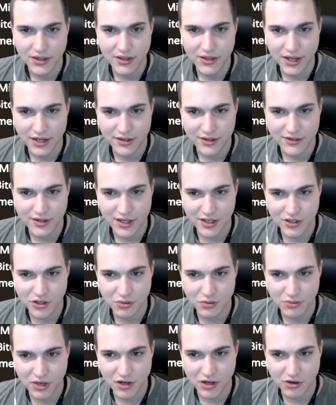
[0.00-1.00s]
that is said
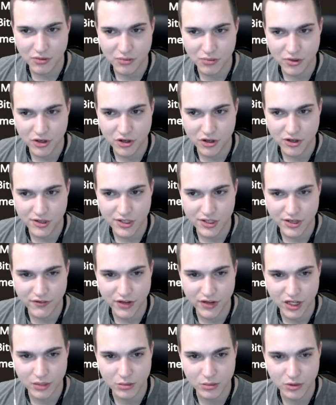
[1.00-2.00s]
to make cryptocurrency
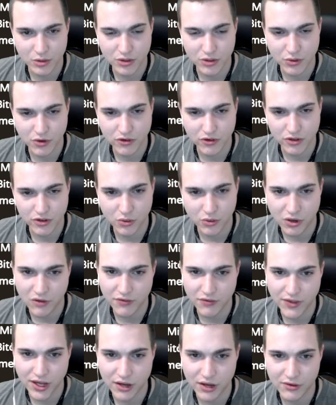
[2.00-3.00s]
available to over
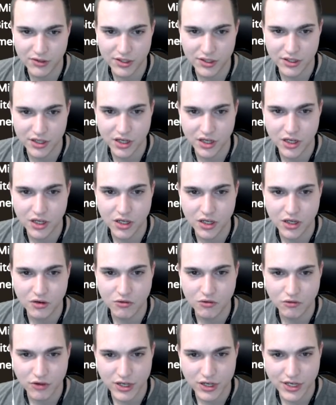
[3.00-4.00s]
12,000
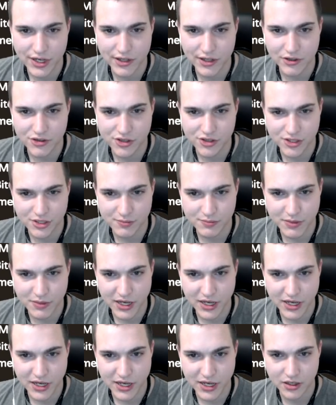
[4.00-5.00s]
retailers in
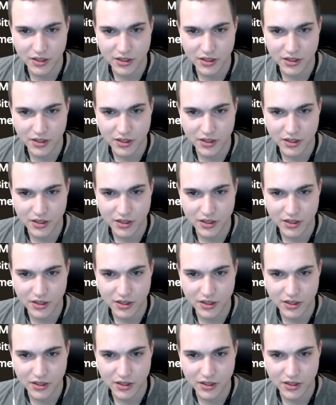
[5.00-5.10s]
Spain.